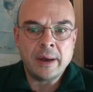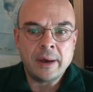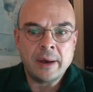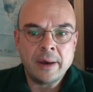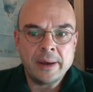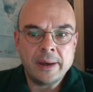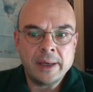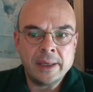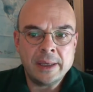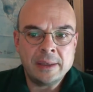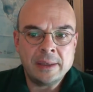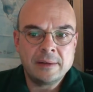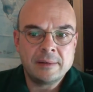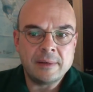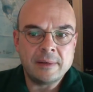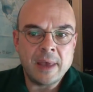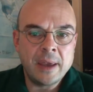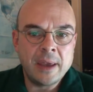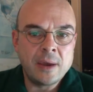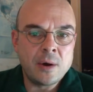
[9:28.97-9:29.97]
it
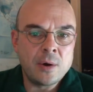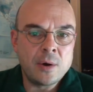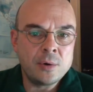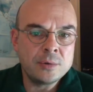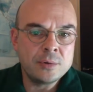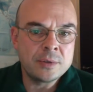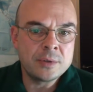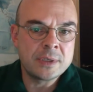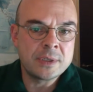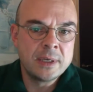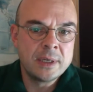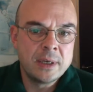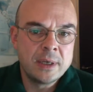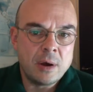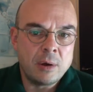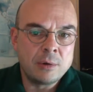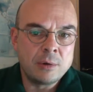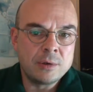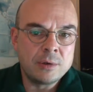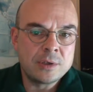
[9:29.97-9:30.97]
echoes
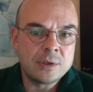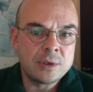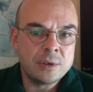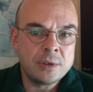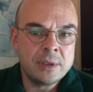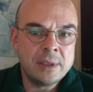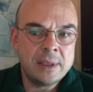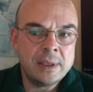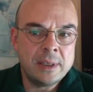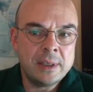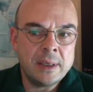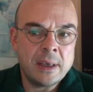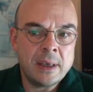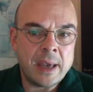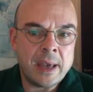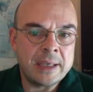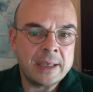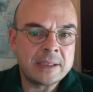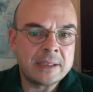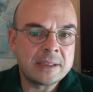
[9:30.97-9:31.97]
also the
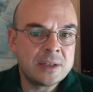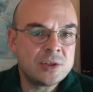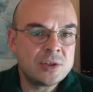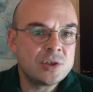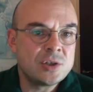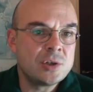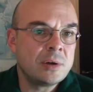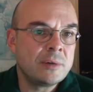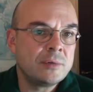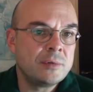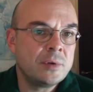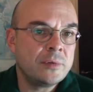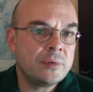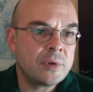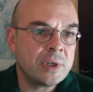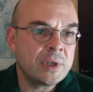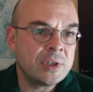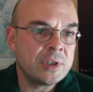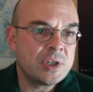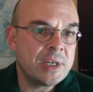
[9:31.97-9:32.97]
extension of the
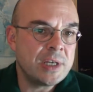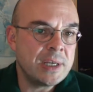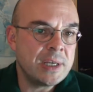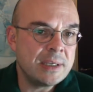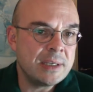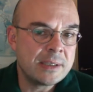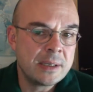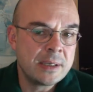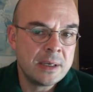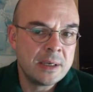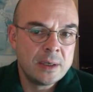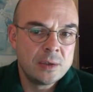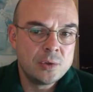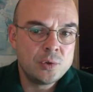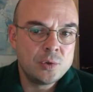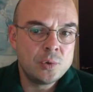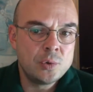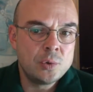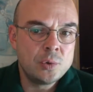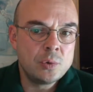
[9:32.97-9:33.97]
franchise
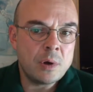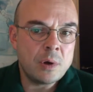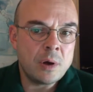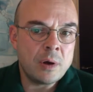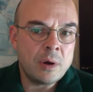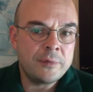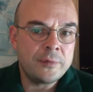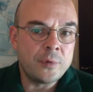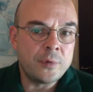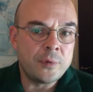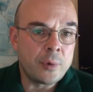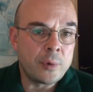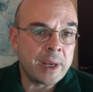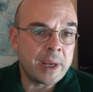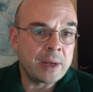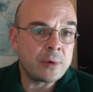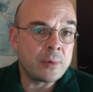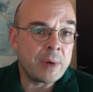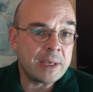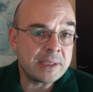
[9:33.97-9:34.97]
to
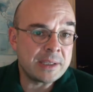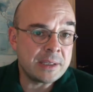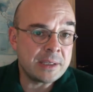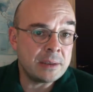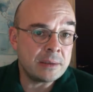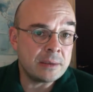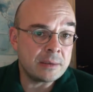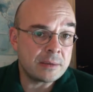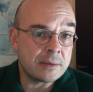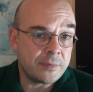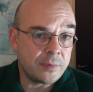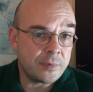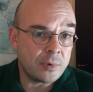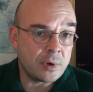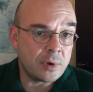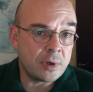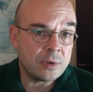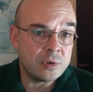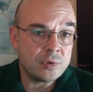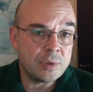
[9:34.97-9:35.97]
foreign residents for
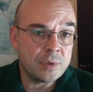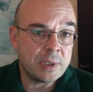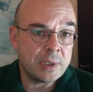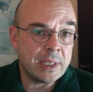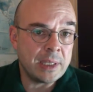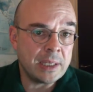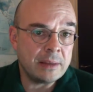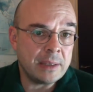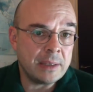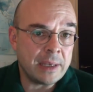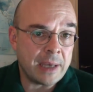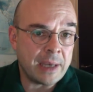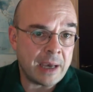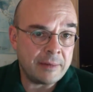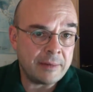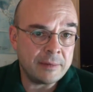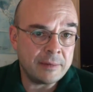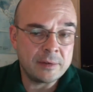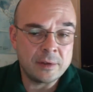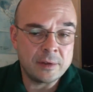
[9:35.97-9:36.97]
countries that
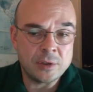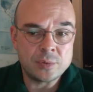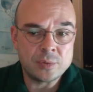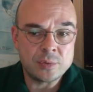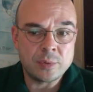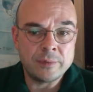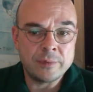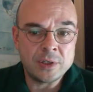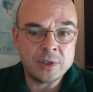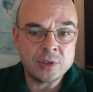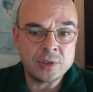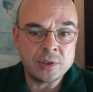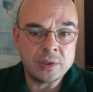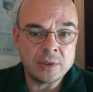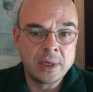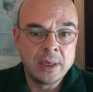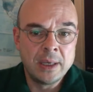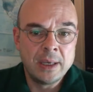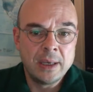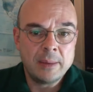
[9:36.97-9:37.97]
have such provision,
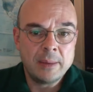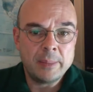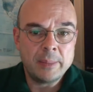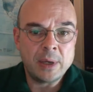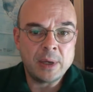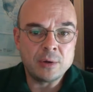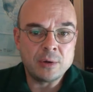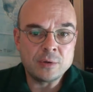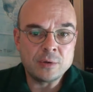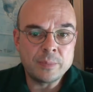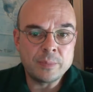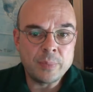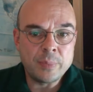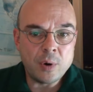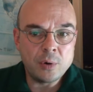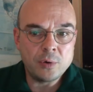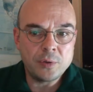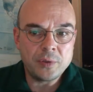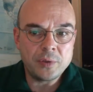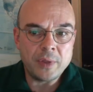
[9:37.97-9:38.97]
because
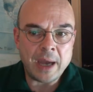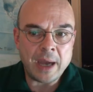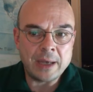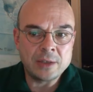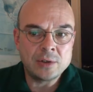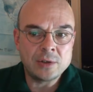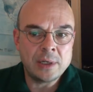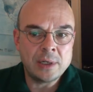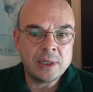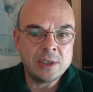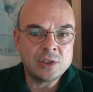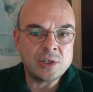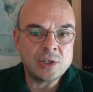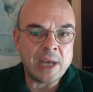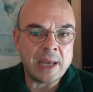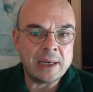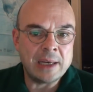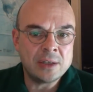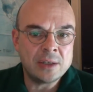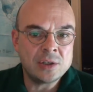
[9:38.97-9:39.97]
both actually
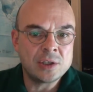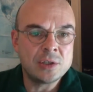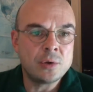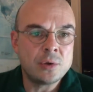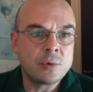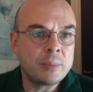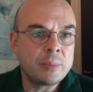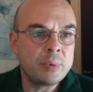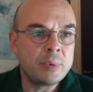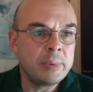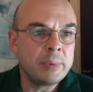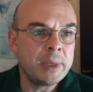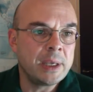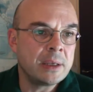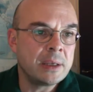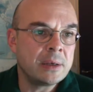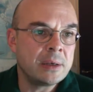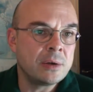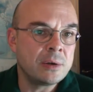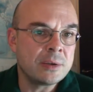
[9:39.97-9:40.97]
challenge the
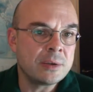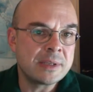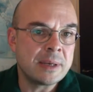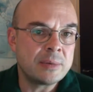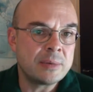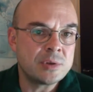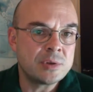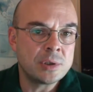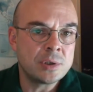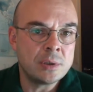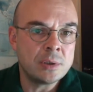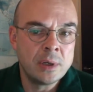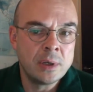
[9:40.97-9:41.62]
Republican conception